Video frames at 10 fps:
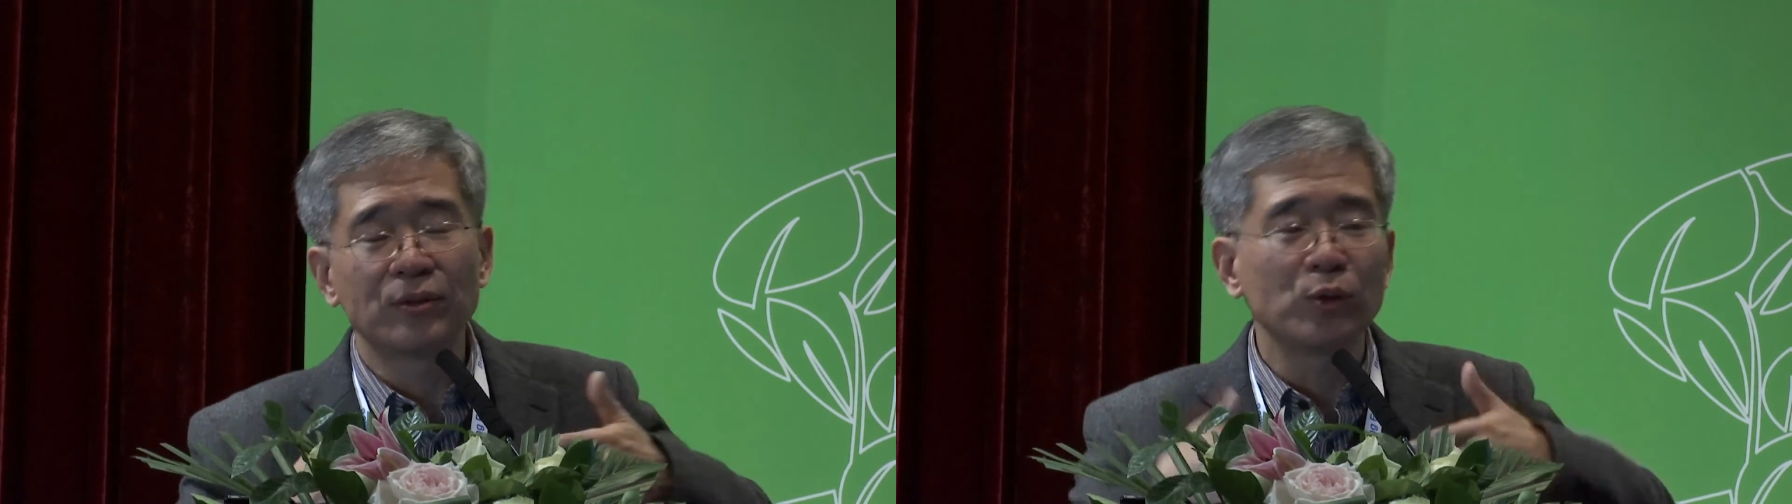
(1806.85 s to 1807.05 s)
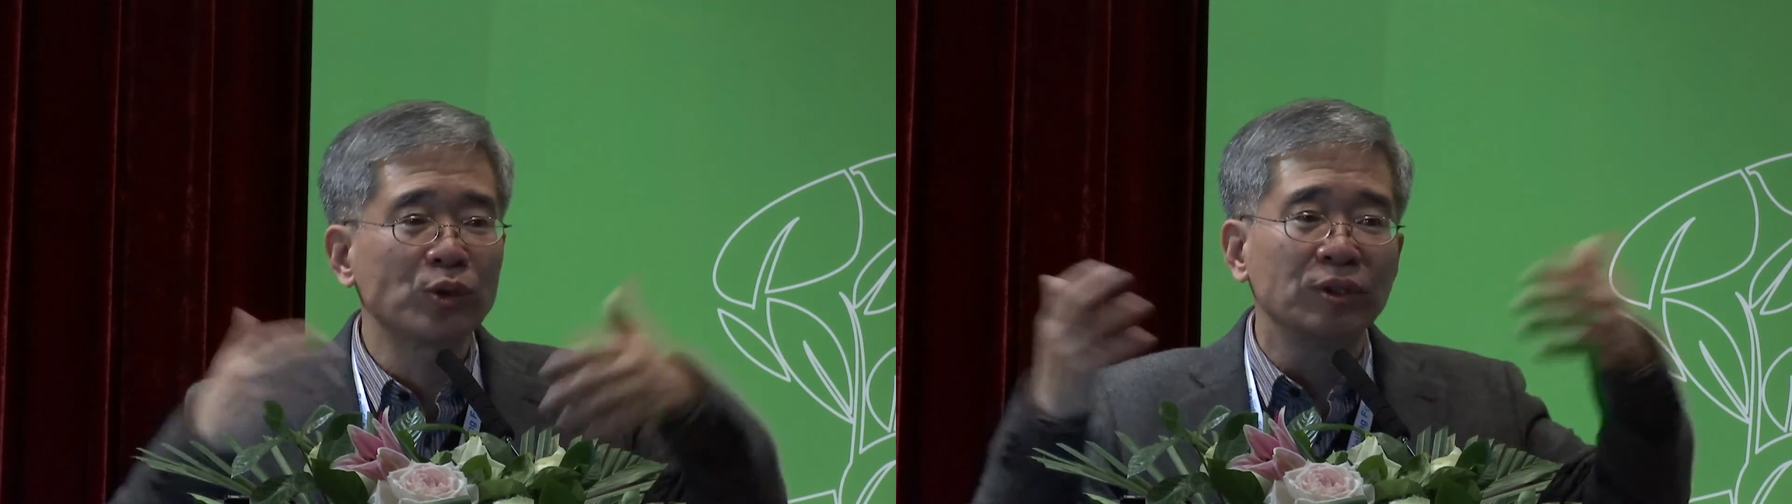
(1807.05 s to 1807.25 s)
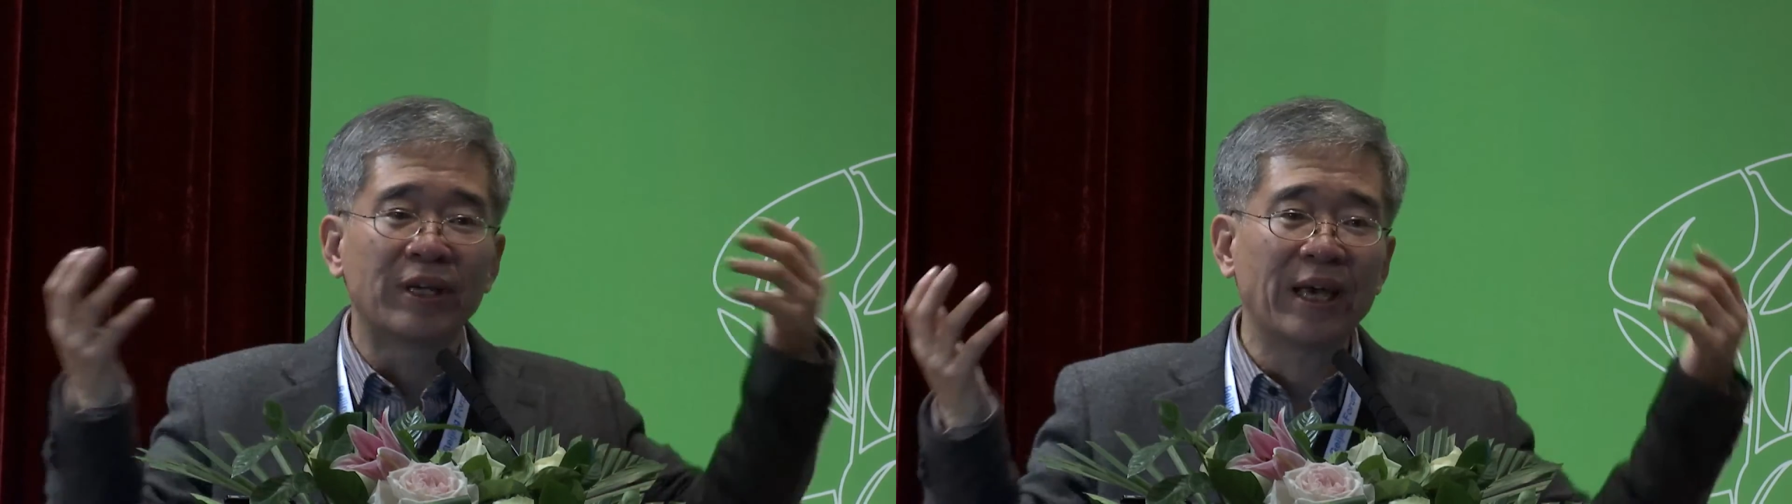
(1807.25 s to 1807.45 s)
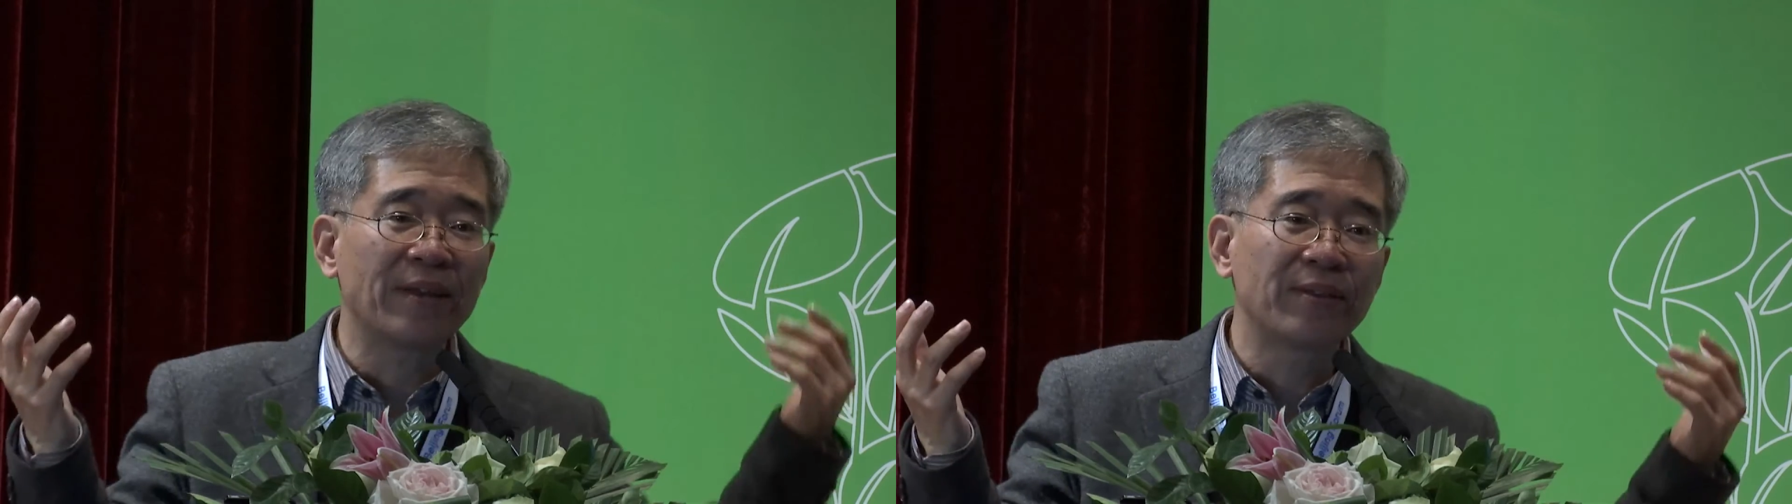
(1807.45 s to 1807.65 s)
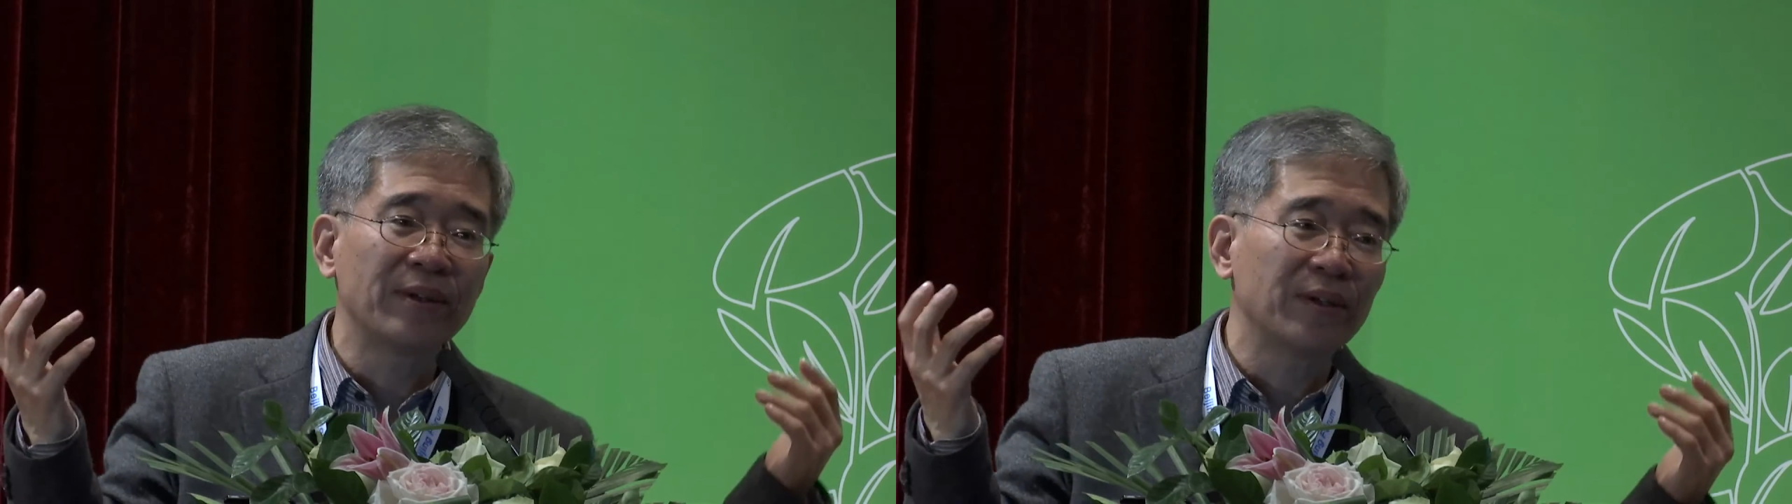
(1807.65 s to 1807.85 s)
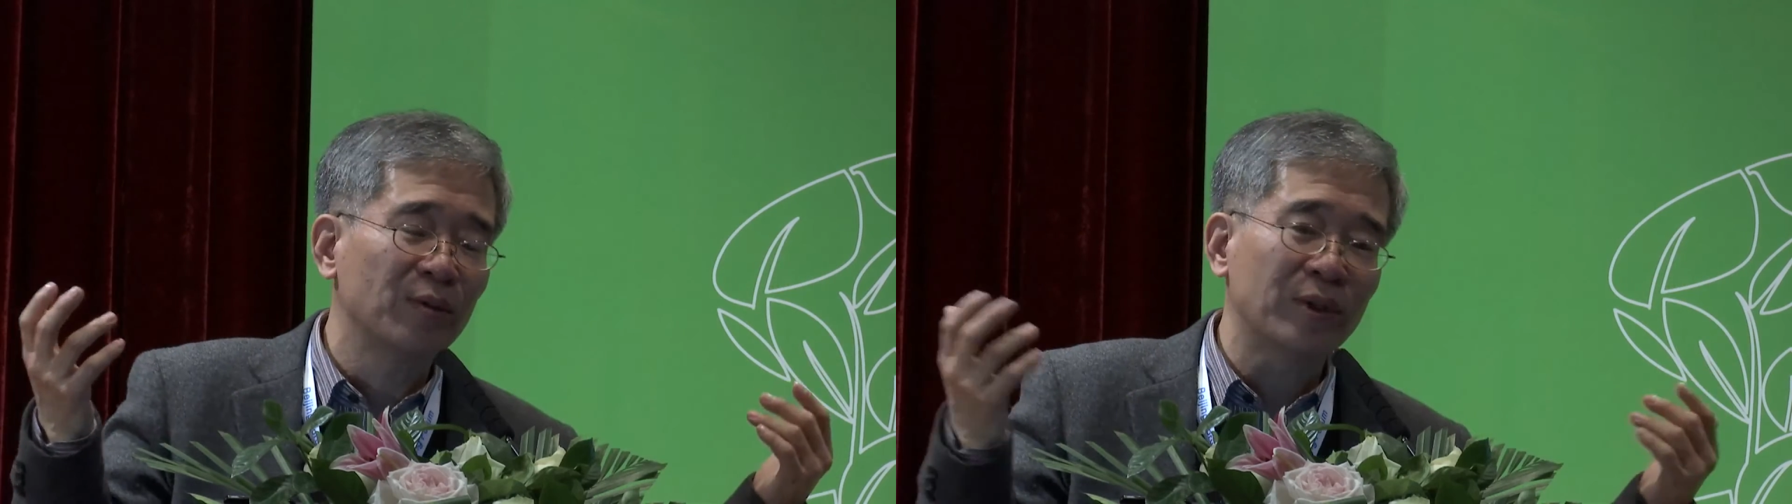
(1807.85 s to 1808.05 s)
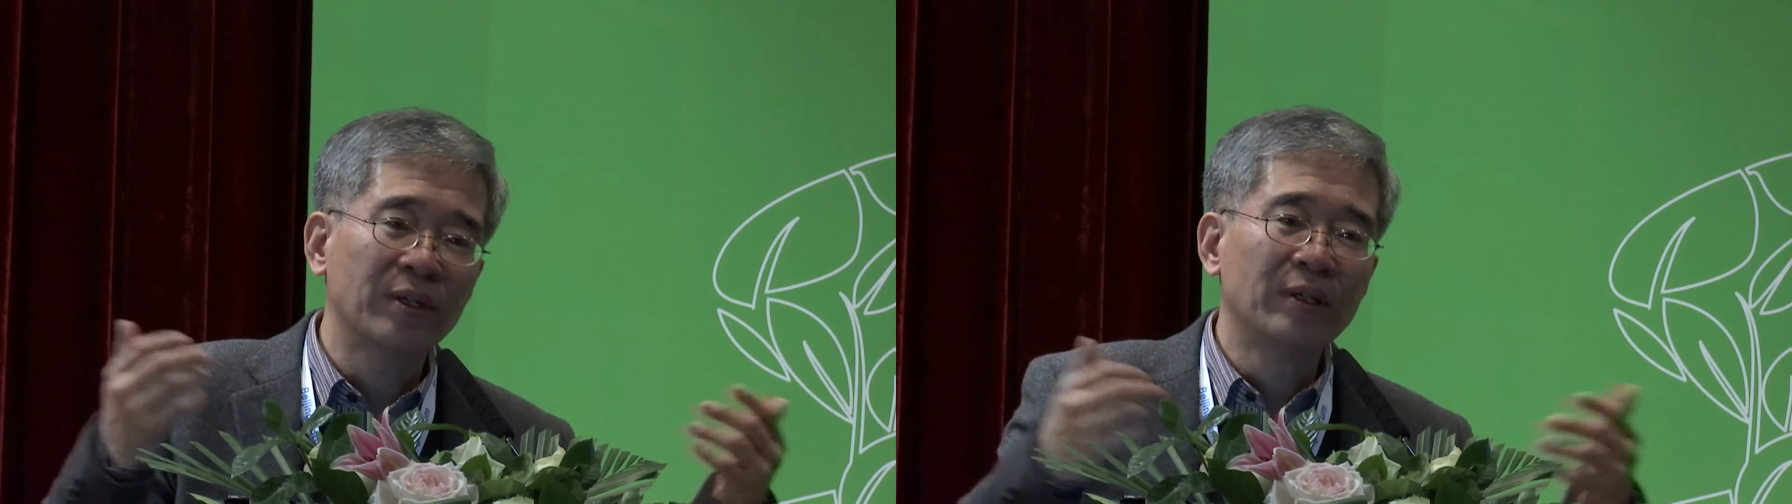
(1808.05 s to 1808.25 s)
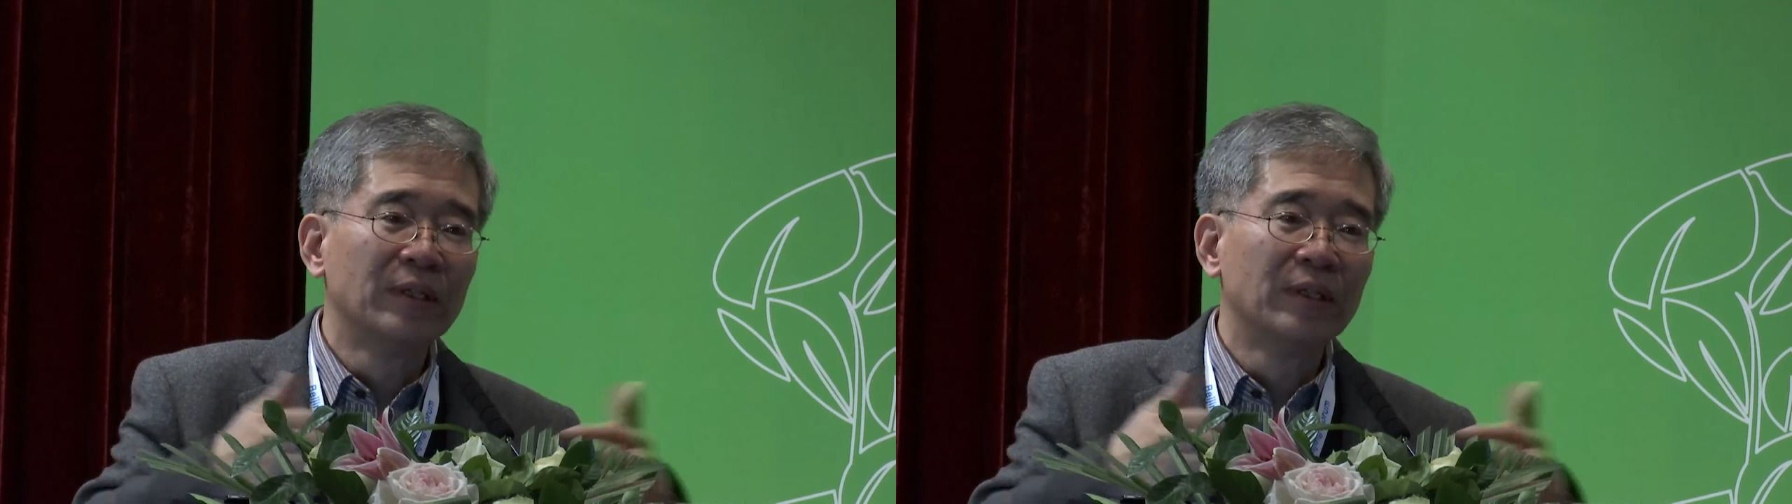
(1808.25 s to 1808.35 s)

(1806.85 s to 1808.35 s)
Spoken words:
social gathering or